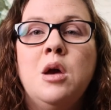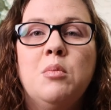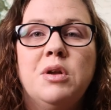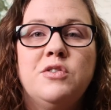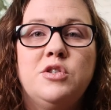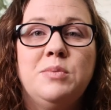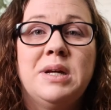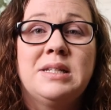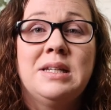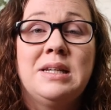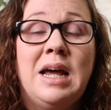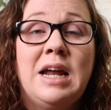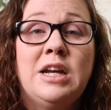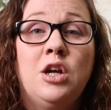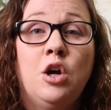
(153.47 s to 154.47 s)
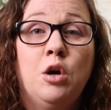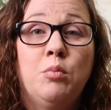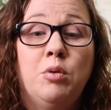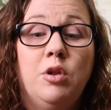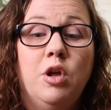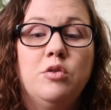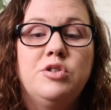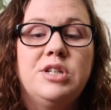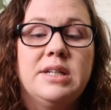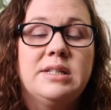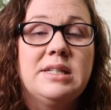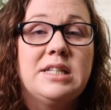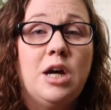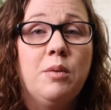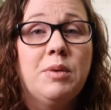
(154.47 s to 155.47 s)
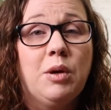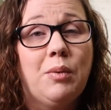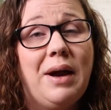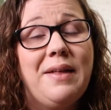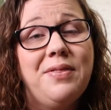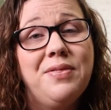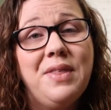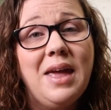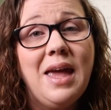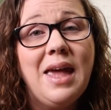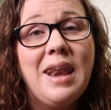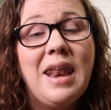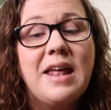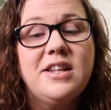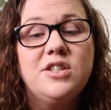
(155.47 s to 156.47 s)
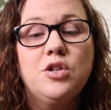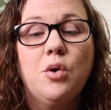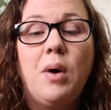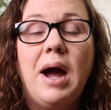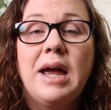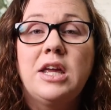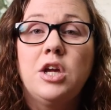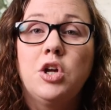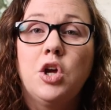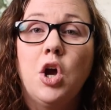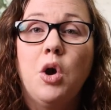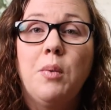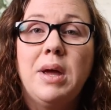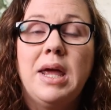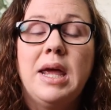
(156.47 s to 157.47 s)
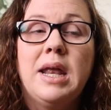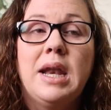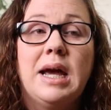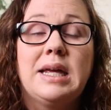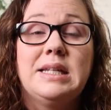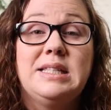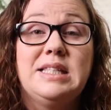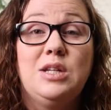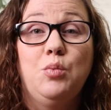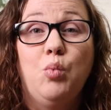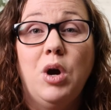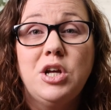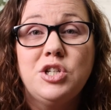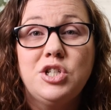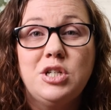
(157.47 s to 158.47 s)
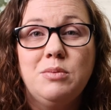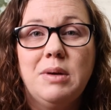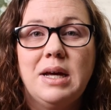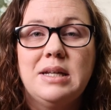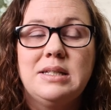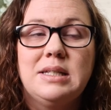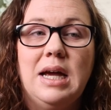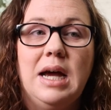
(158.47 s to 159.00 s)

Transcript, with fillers: But if she makes a ninety or below, she has to tell me right then. And so I can go in, I can see what she missed.